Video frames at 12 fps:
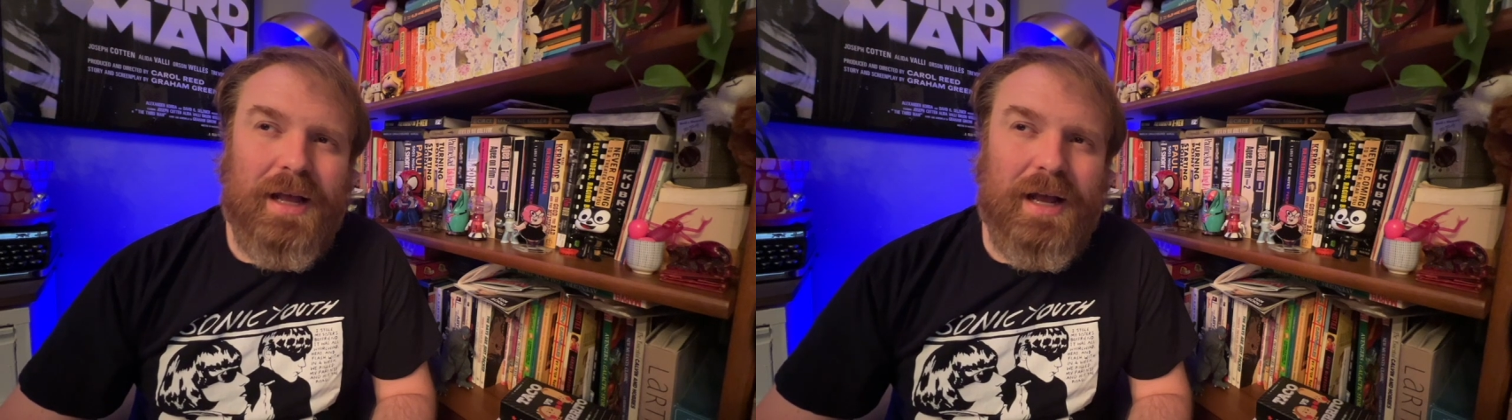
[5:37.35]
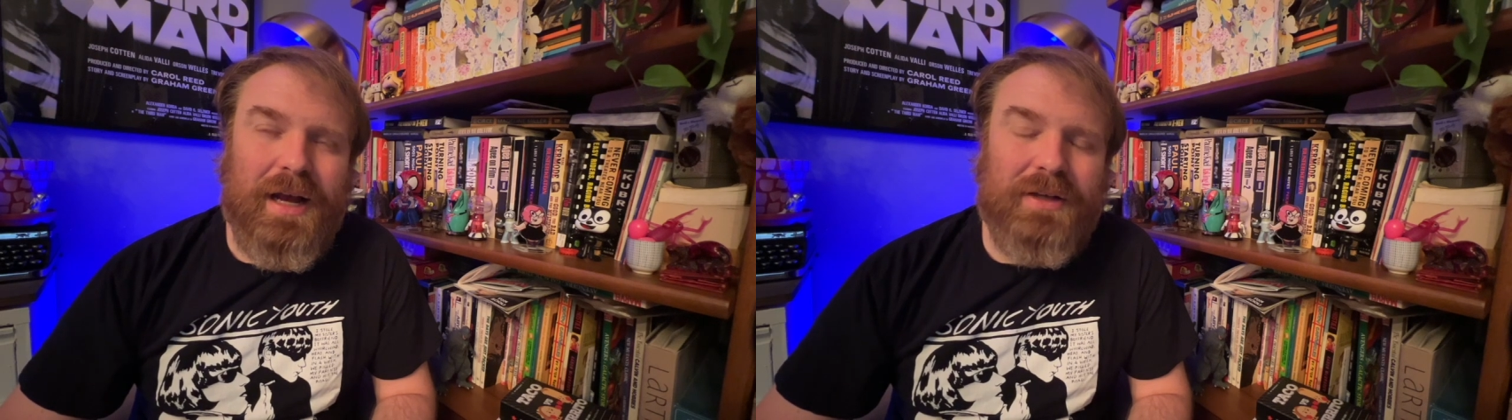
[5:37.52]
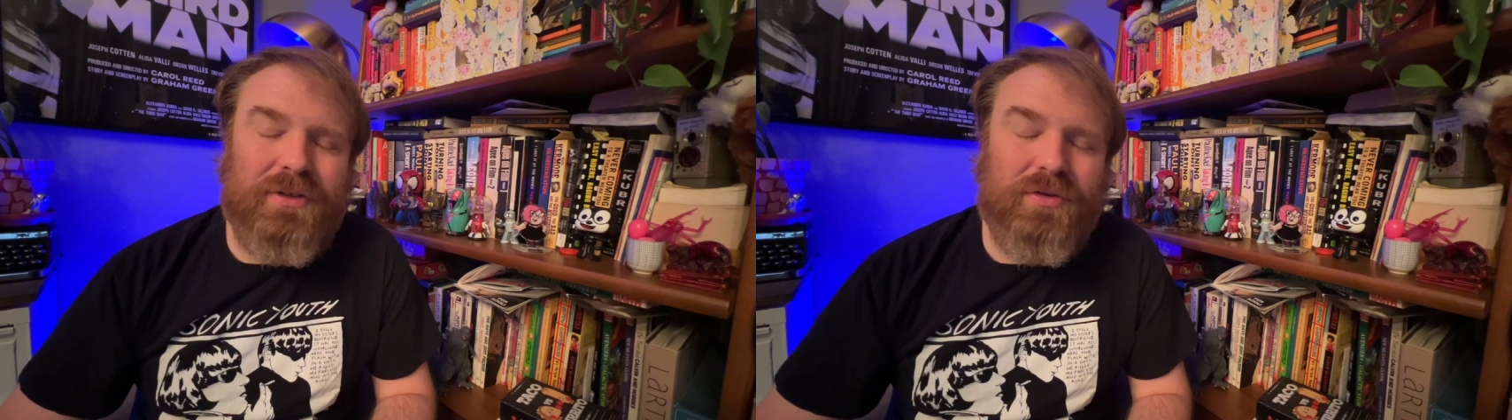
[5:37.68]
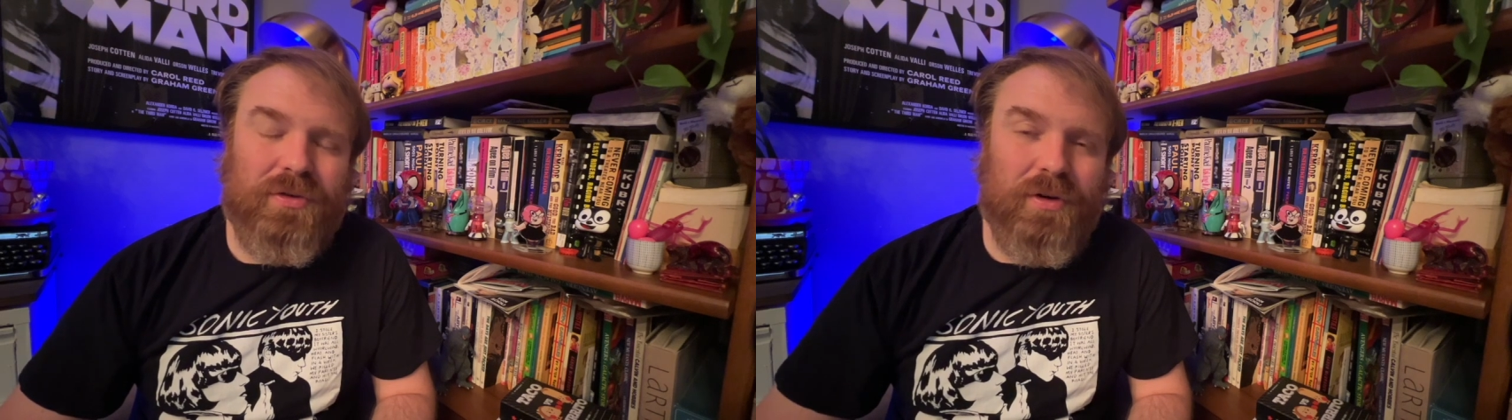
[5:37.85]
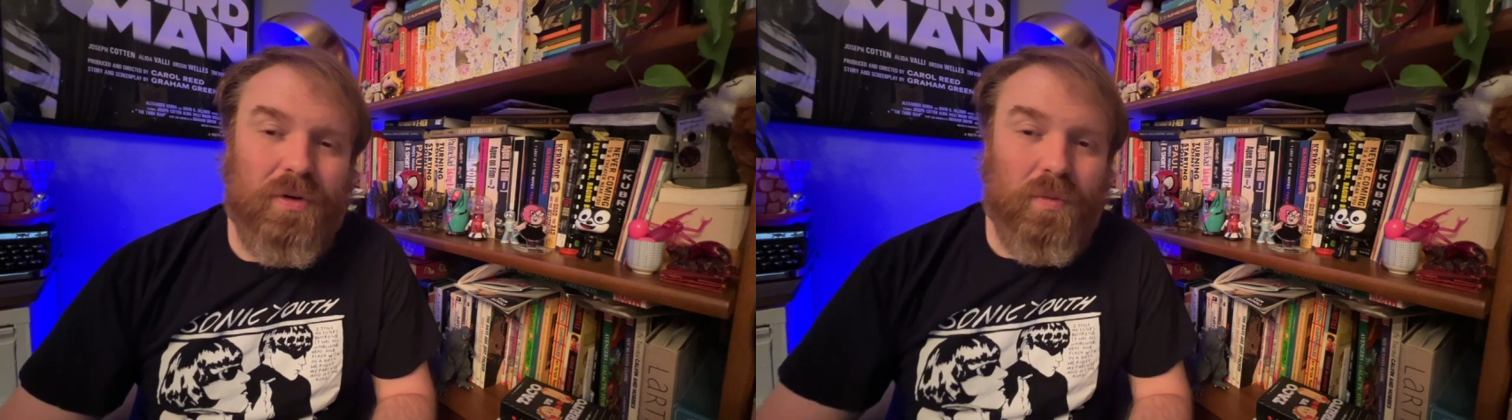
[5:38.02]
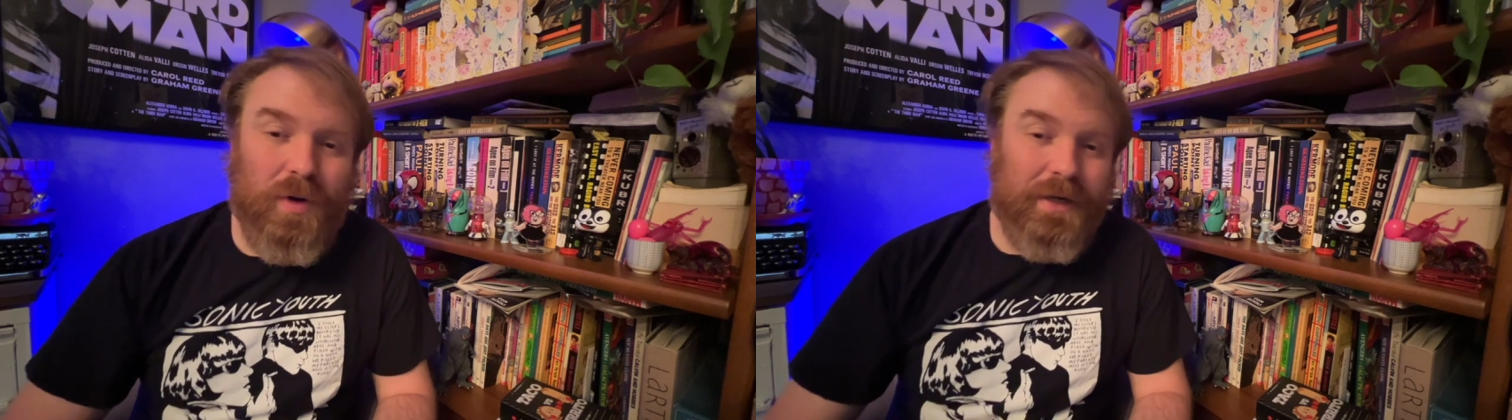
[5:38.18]
I sort
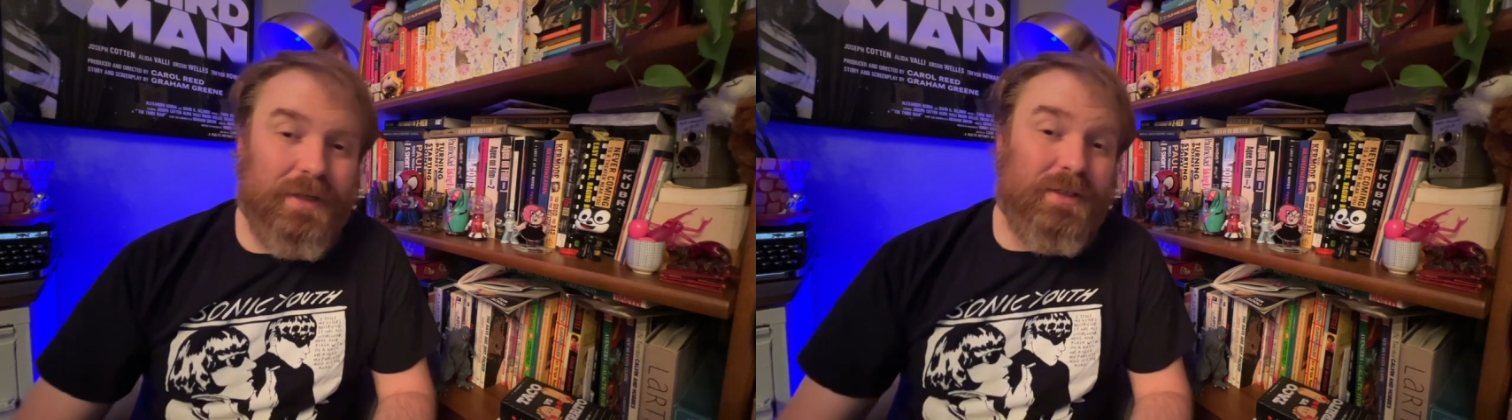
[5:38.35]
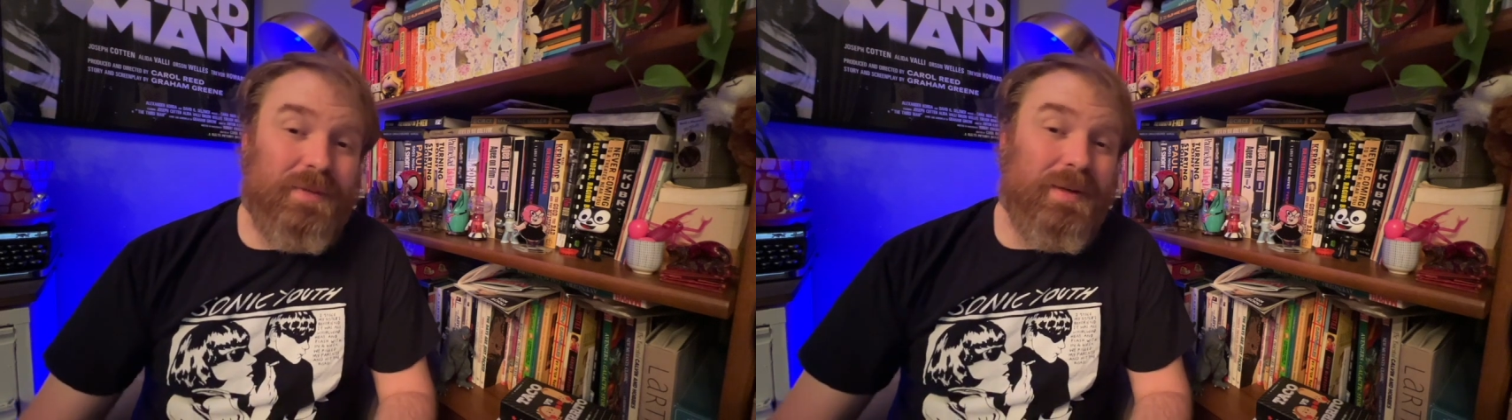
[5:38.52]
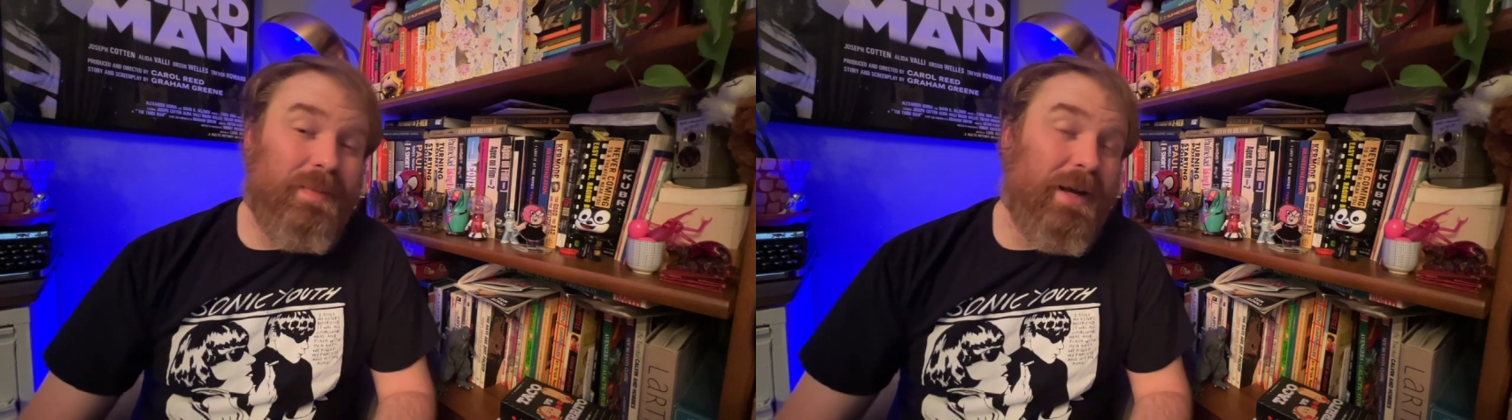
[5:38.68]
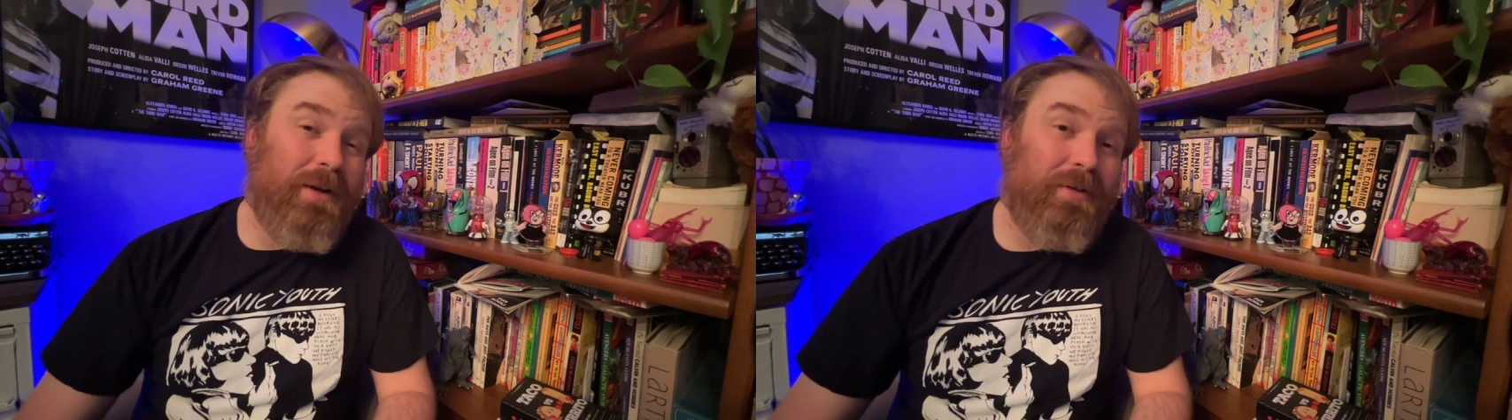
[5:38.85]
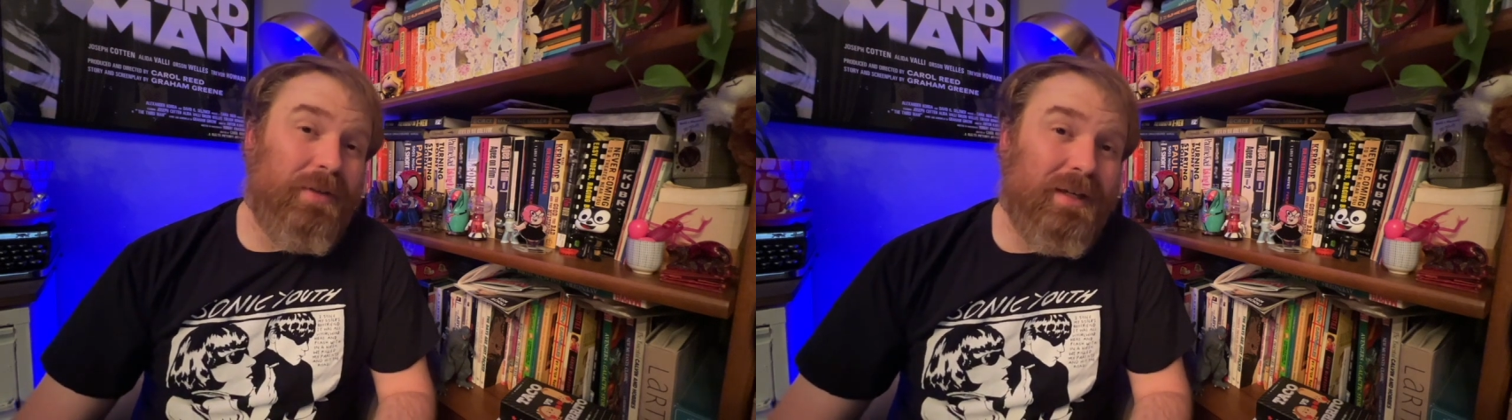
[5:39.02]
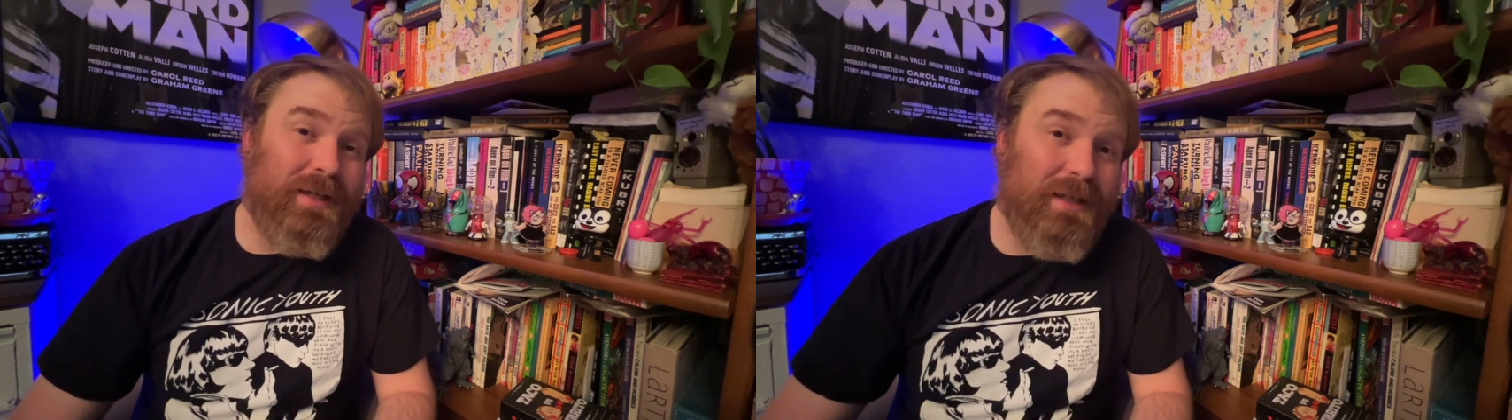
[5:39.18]
of want it to be better
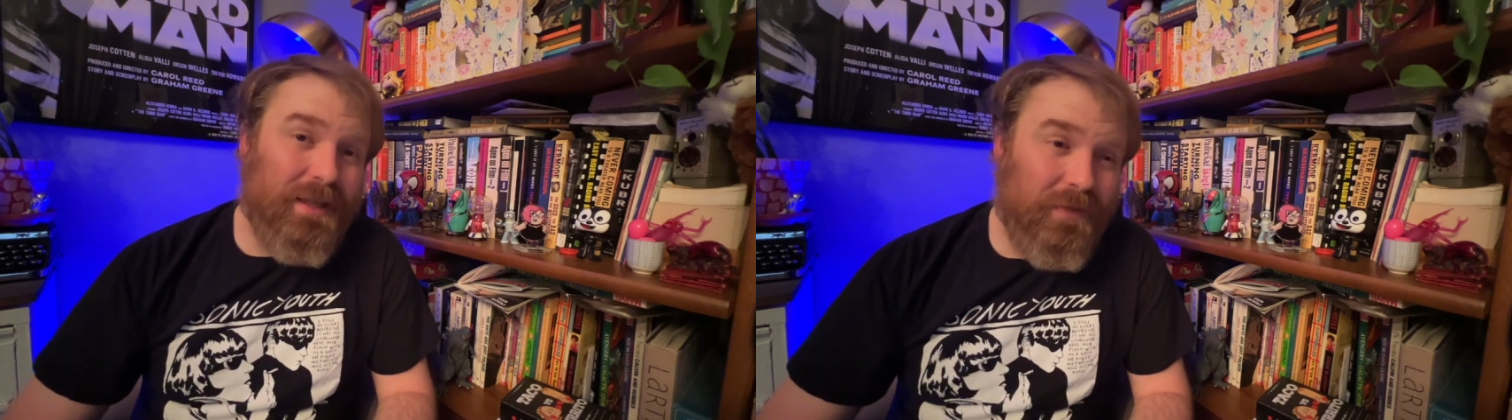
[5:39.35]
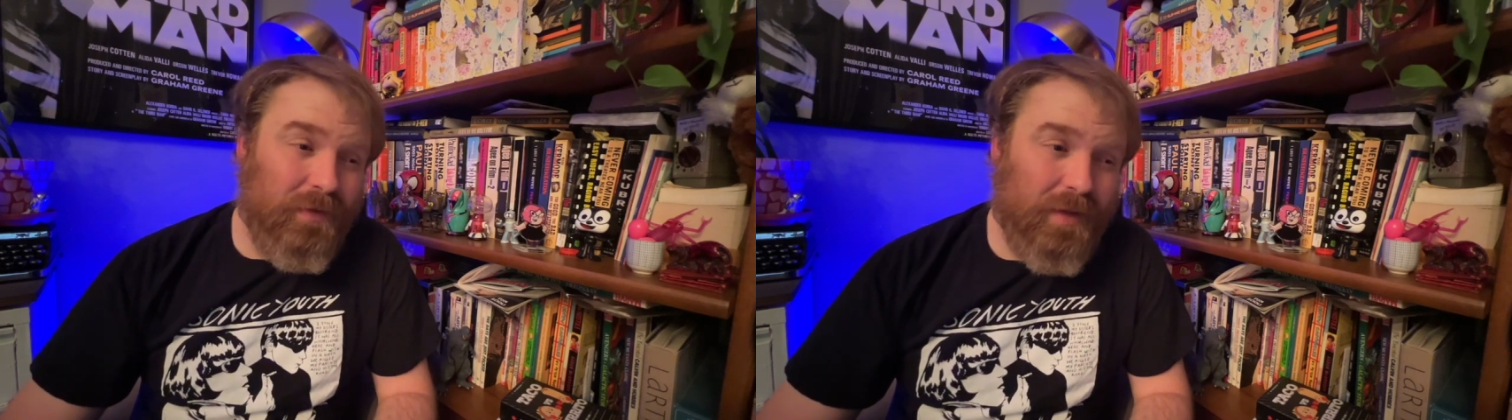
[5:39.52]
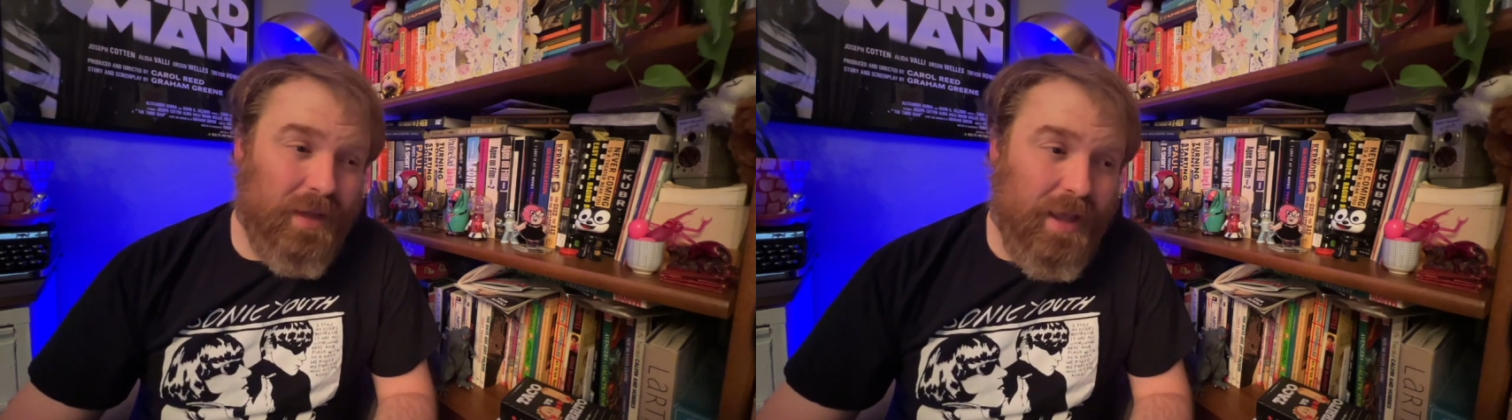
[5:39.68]
than it is,